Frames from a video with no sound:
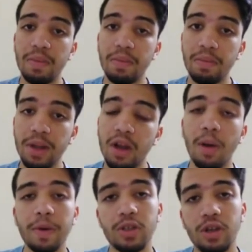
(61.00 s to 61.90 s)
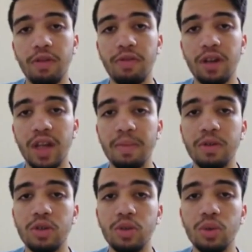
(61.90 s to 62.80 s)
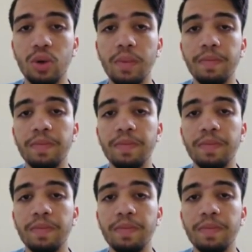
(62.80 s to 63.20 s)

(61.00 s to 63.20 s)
big opportunity for them to